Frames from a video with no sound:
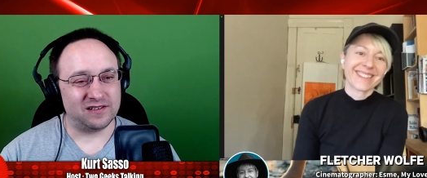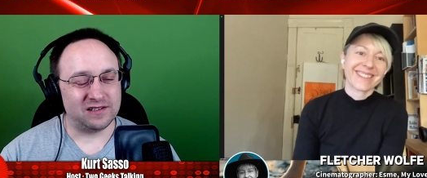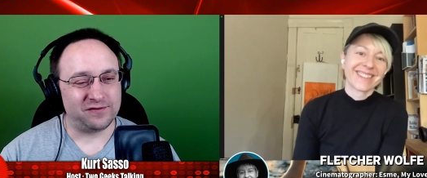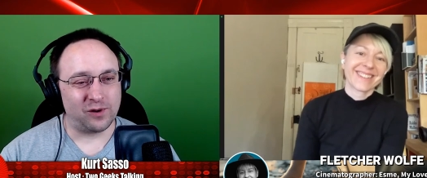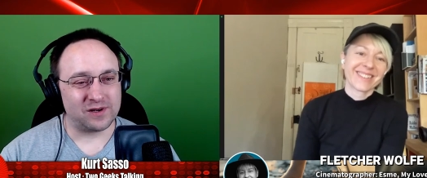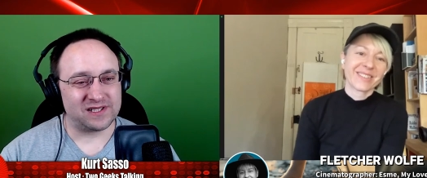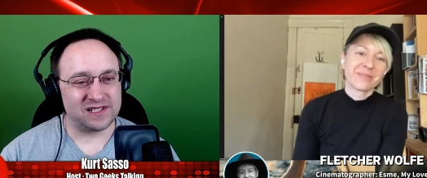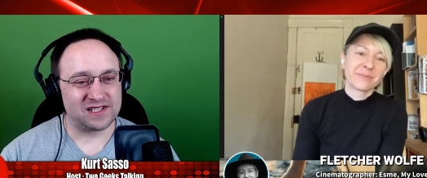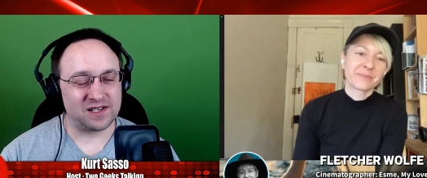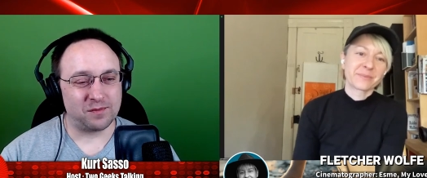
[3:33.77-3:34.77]
Speaker 1: of course,
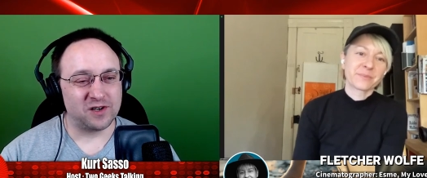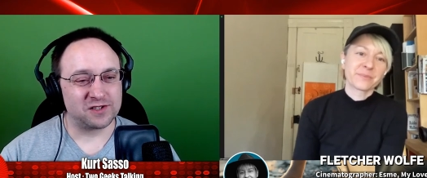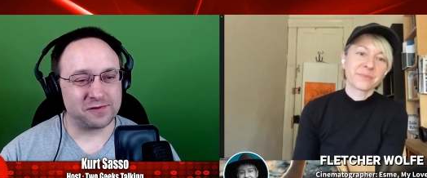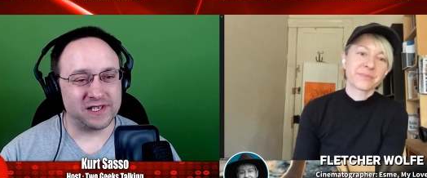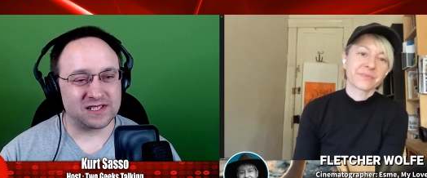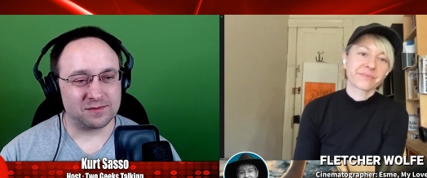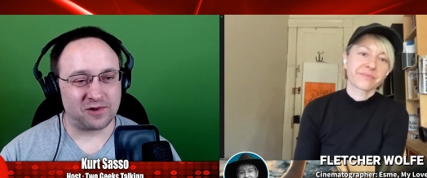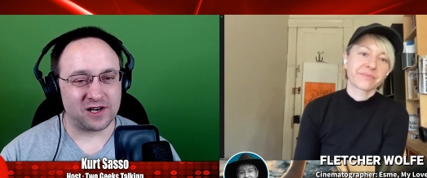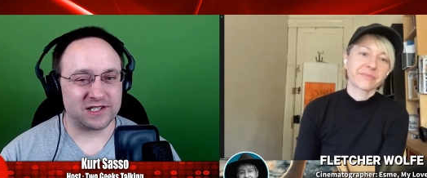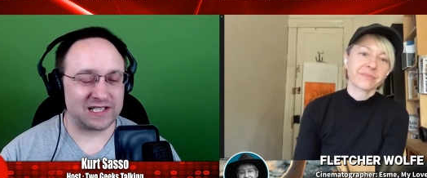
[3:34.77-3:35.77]
is your most recent
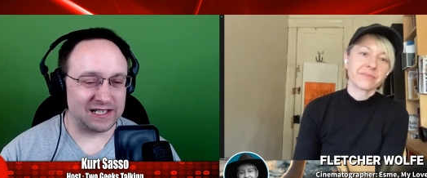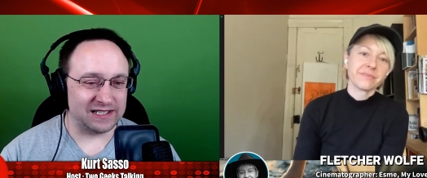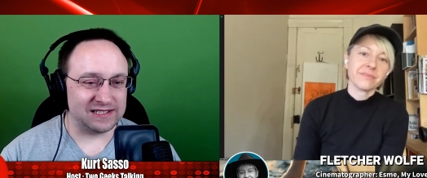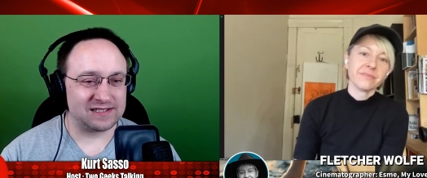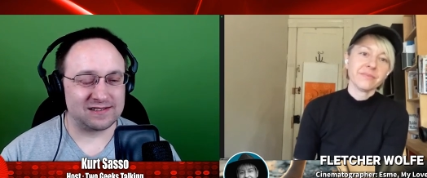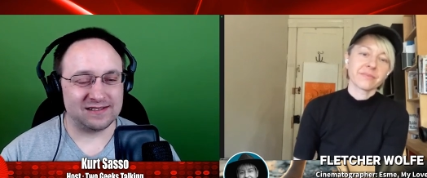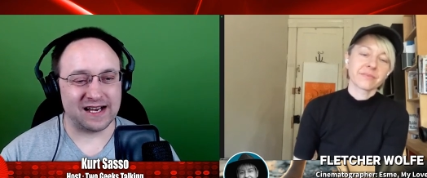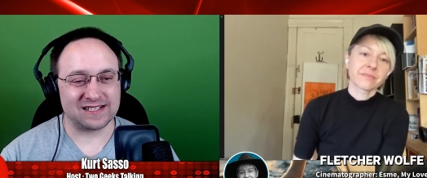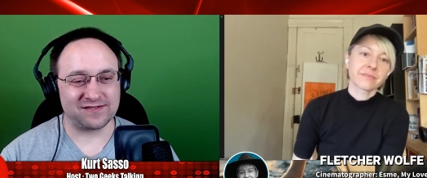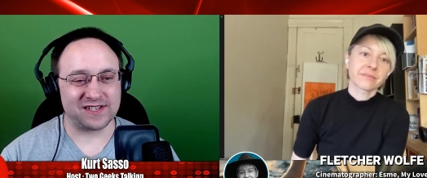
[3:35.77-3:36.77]
project, at least
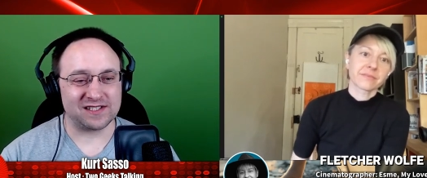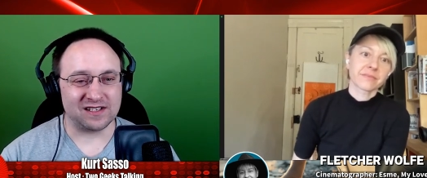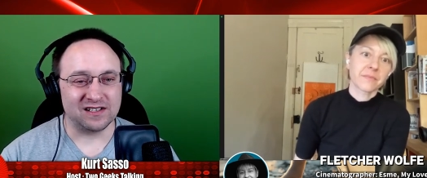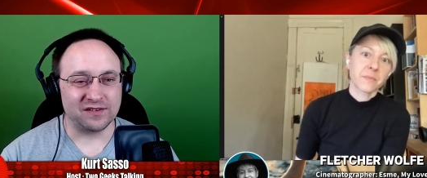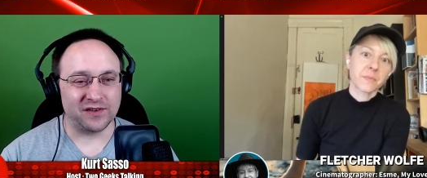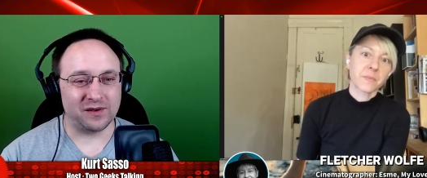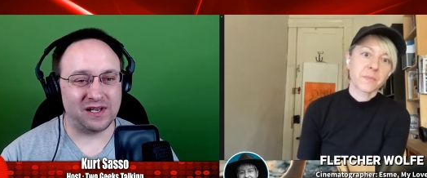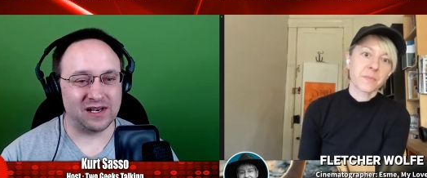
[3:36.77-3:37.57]
as of this interview here.